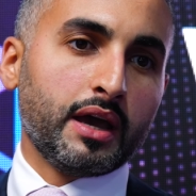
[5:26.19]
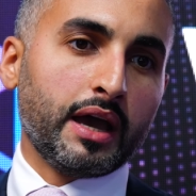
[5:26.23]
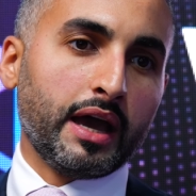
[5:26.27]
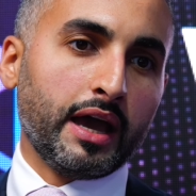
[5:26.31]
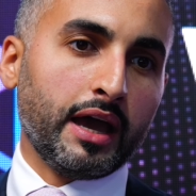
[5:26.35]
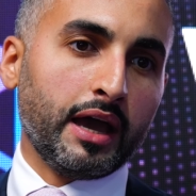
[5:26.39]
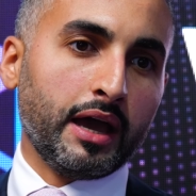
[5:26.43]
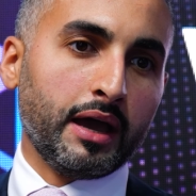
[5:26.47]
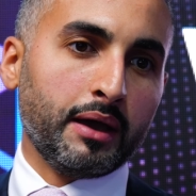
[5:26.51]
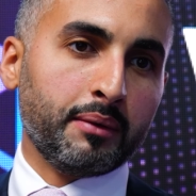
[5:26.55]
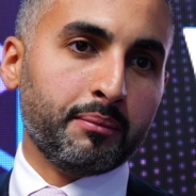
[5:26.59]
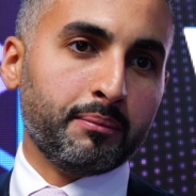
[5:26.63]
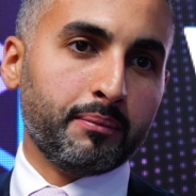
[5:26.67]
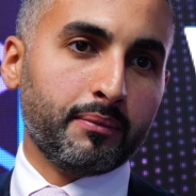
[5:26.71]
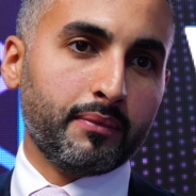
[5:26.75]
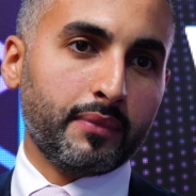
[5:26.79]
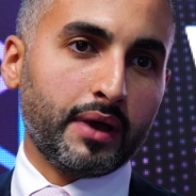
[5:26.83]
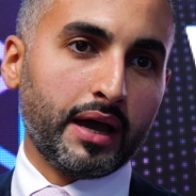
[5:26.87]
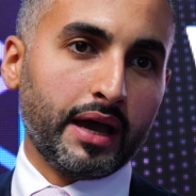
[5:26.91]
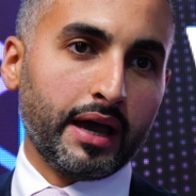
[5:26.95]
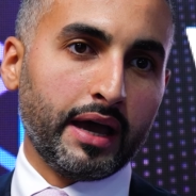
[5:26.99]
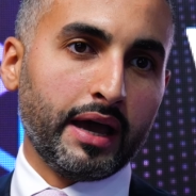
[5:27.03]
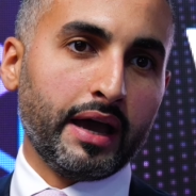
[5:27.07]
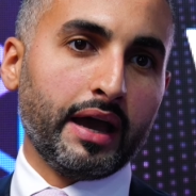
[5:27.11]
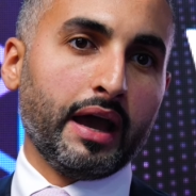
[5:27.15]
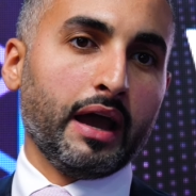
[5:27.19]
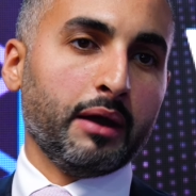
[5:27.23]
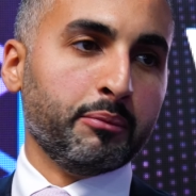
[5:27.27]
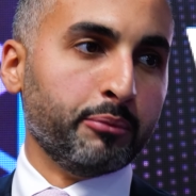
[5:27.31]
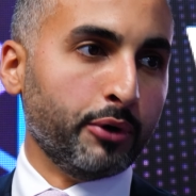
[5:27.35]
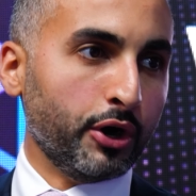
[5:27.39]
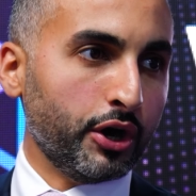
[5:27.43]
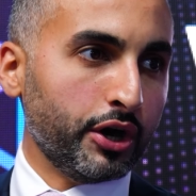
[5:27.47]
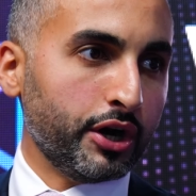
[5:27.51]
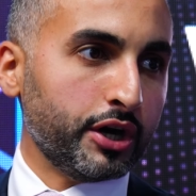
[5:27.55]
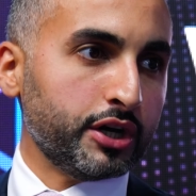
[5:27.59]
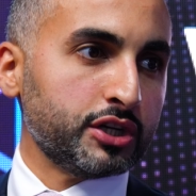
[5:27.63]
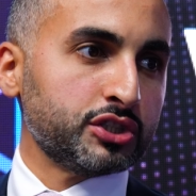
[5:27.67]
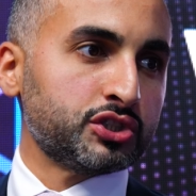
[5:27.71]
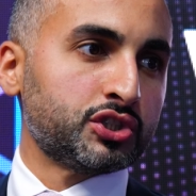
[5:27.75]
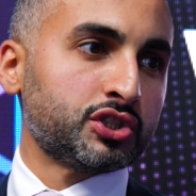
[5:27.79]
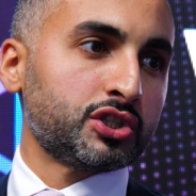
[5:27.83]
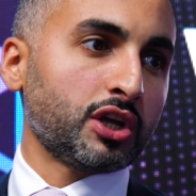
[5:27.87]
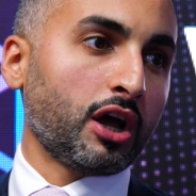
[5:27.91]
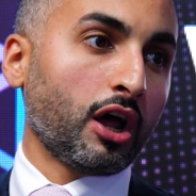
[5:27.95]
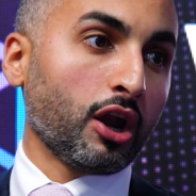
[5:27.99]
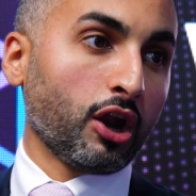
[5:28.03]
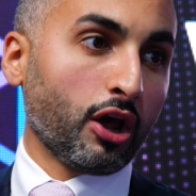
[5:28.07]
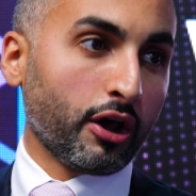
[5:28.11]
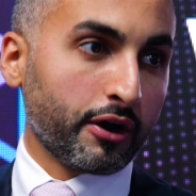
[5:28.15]
um, uh,
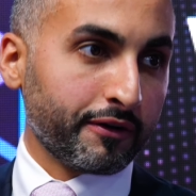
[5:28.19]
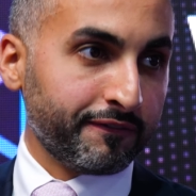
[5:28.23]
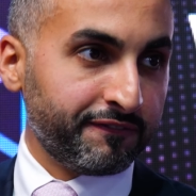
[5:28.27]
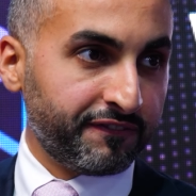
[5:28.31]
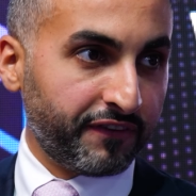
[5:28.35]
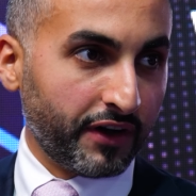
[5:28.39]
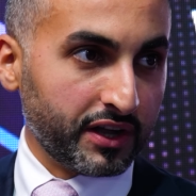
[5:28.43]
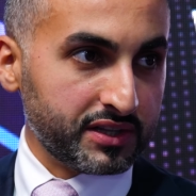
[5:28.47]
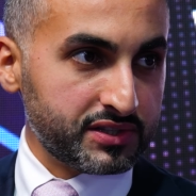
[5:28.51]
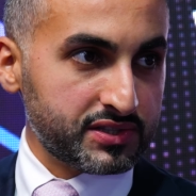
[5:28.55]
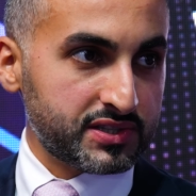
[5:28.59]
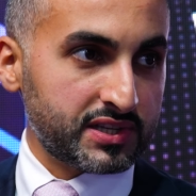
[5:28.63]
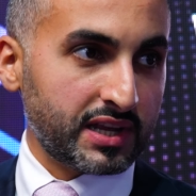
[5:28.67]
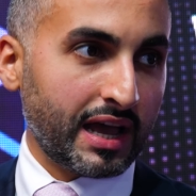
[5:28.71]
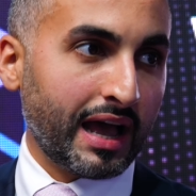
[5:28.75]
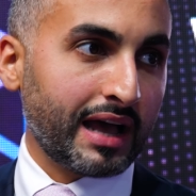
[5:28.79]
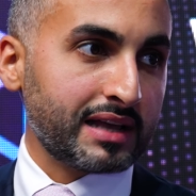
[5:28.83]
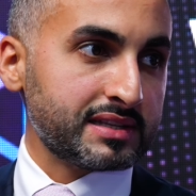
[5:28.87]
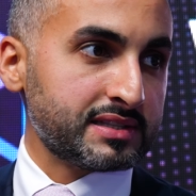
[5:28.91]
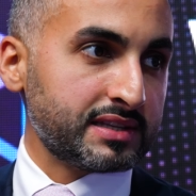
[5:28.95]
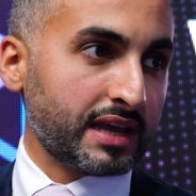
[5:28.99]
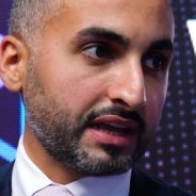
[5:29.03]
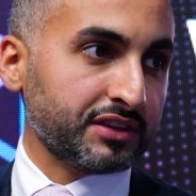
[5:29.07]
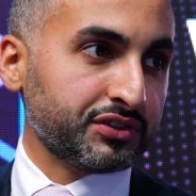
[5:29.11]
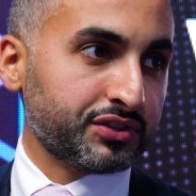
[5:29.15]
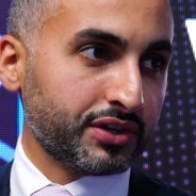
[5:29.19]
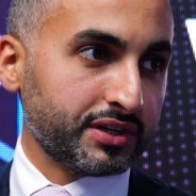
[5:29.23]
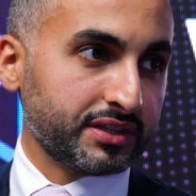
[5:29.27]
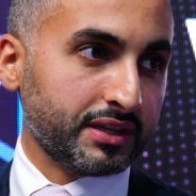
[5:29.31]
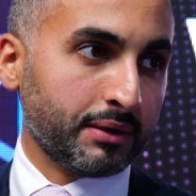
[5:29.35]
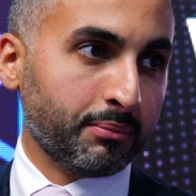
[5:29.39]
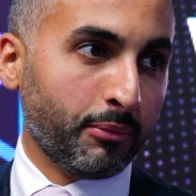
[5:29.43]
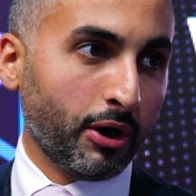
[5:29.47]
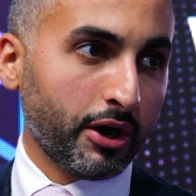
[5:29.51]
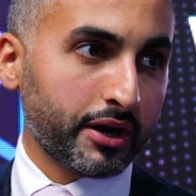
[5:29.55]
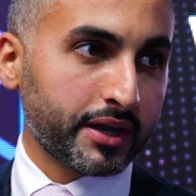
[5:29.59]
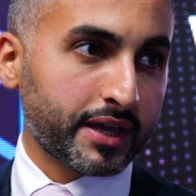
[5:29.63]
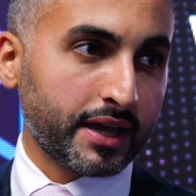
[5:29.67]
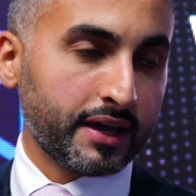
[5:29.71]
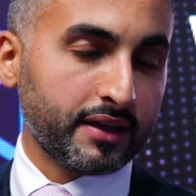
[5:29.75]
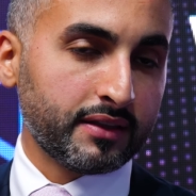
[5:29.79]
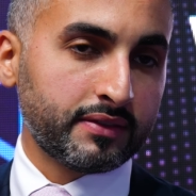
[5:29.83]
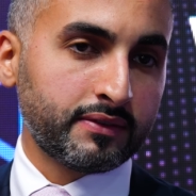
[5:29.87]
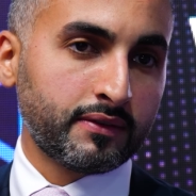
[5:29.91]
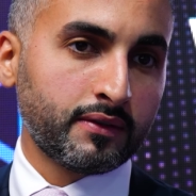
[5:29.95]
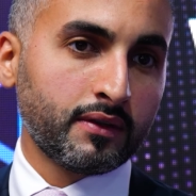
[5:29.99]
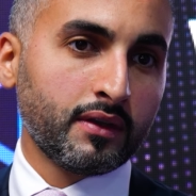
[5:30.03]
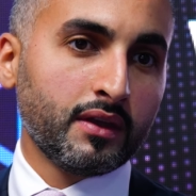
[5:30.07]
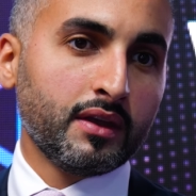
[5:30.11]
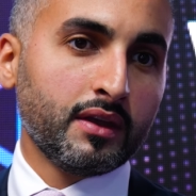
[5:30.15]
emerged, a lot of funds has entered the market.